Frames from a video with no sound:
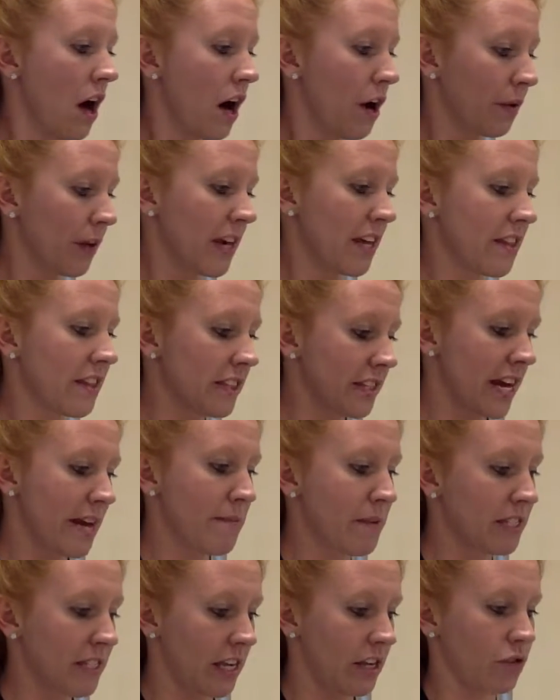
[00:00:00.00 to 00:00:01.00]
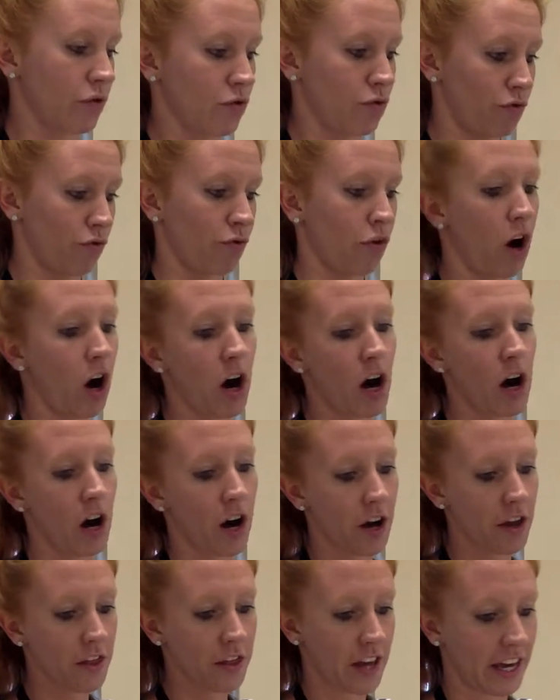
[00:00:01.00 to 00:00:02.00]
Okay, this time it says
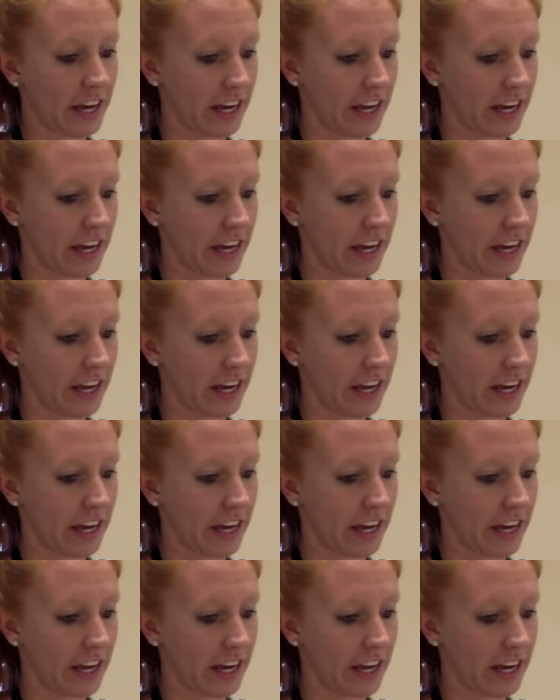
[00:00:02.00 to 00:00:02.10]
draw the